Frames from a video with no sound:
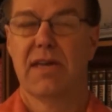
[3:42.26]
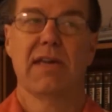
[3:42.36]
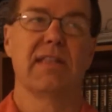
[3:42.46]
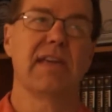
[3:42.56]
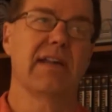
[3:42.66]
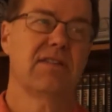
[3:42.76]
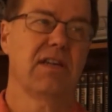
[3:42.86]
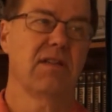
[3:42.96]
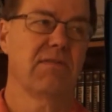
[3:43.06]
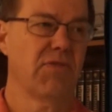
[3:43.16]
In the
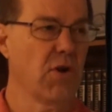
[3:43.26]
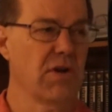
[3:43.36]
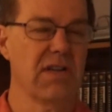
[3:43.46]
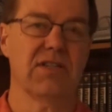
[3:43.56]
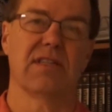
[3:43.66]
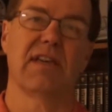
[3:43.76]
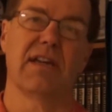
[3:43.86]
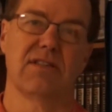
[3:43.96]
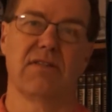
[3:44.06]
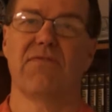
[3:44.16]
1830s and the
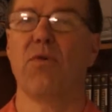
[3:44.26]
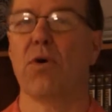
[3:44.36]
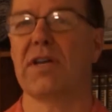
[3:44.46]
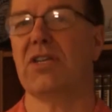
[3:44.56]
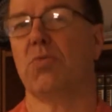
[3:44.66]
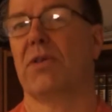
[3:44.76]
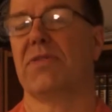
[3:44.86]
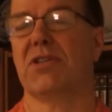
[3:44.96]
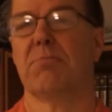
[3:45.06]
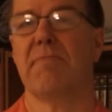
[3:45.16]
1840s, what
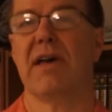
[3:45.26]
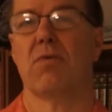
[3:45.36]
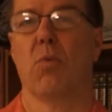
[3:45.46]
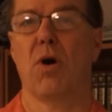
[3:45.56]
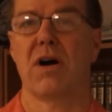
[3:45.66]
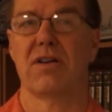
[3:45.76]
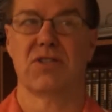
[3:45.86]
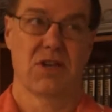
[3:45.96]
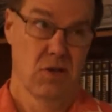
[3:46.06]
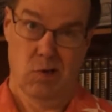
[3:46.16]
this meant
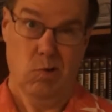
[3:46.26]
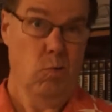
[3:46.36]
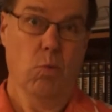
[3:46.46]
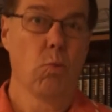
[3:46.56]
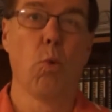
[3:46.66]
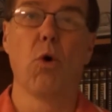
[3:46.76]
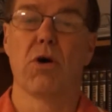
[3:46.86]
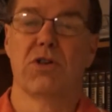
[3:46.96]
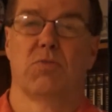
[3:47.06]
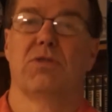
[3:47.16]
was
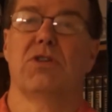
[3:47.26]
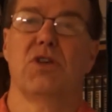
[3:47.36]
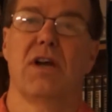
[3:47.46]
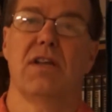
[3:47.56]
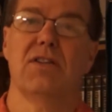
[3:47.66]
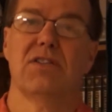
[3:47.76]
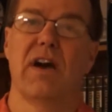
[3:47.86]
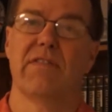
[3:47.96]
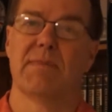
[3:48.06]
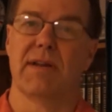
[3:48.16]
wars with the Chinese
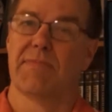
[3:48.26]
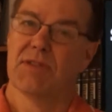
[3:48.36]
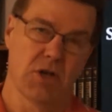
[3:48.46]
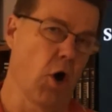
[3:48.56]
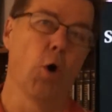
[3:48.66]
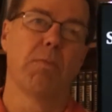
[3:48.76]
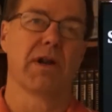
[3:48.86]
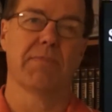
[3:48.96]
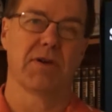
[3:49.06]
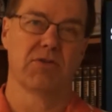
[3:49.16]
government to open
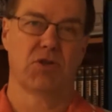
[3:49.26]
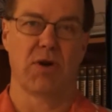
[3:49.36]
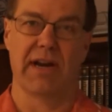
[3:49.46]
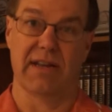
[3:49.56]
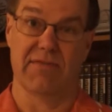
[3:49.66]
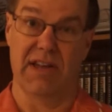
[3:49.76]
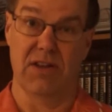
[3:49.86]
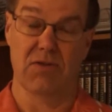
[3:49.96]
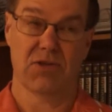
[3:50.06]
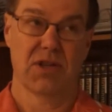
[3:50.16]
up those trading
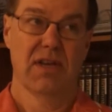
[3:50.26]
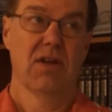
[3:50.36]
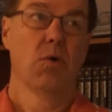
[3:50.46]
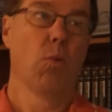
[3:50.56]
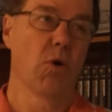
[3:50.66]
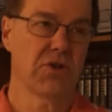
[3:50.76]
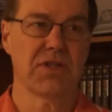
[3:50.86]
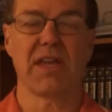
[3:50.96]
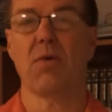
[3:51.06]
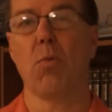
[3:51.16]
venues. Wars
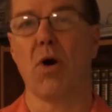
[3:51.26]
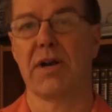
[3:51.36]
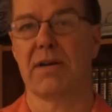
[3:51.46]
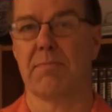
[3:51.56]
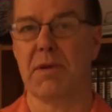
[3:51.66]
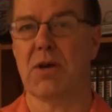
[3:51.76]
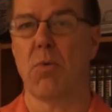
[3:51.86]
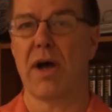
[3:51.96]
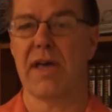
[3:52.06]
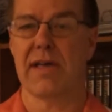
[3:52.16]
that they won in a big
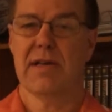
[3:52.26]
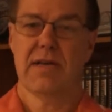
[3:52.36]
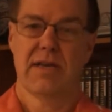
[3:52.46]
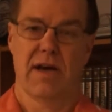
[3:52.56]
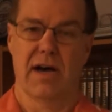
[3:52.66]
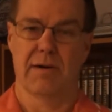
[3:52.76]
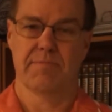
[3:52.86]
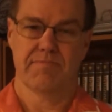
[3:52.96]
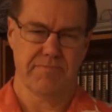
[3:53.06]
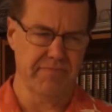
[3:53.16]
way.
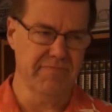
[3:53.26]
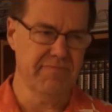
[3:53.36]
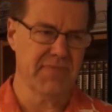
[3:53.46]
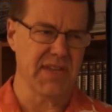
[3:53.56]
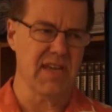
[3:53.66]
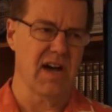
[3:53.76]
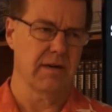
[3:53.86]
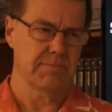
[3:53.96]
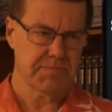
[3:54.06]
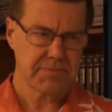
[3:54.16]
The